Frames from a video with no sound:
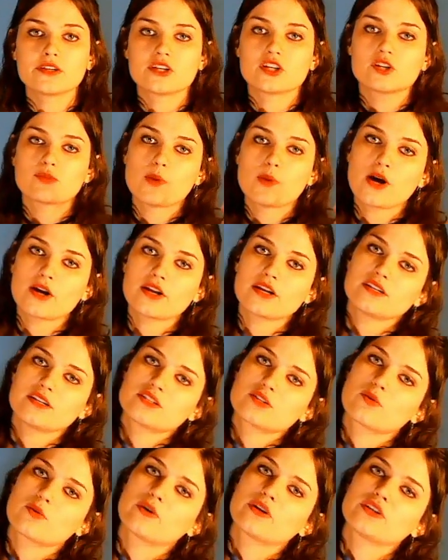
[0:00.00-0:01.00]
your body is
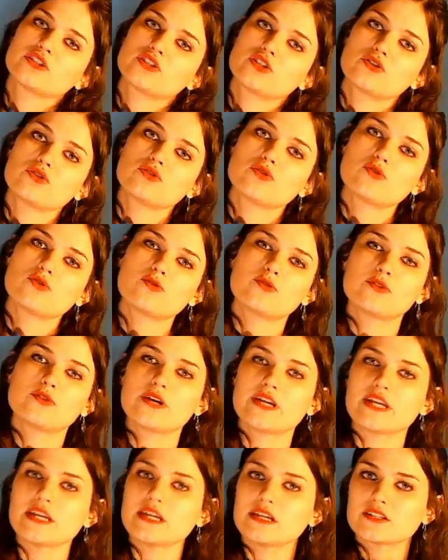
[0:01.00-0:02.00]
going to
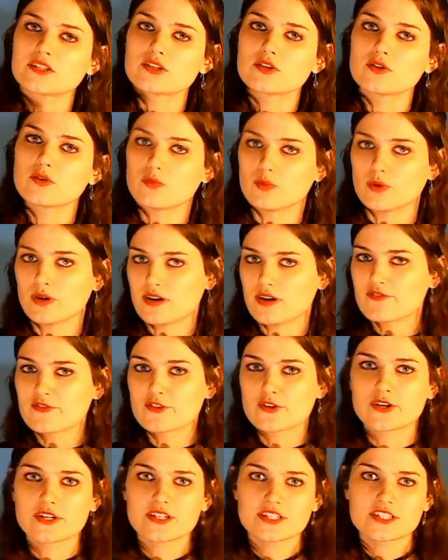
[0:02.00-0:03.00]
eat whatever
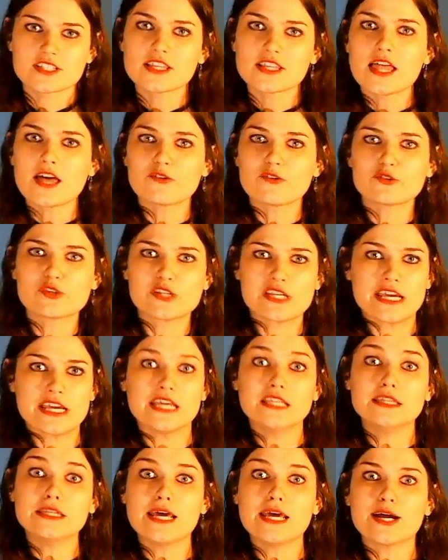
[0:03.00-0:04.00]
is left
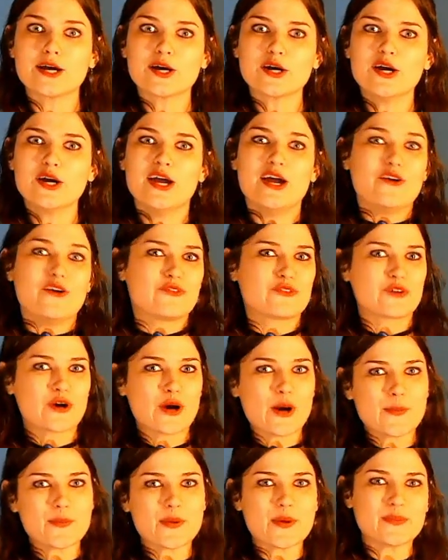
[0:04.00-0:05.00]
in there
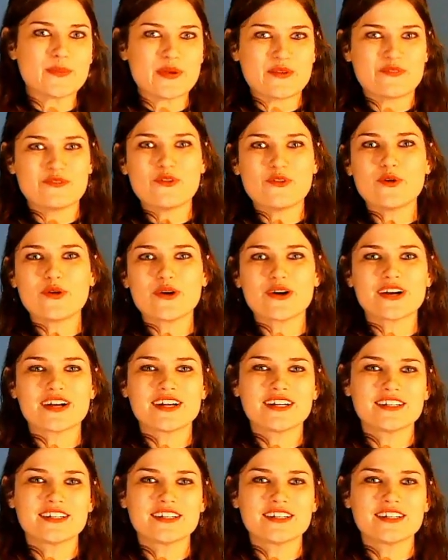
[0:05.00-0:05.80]
from before,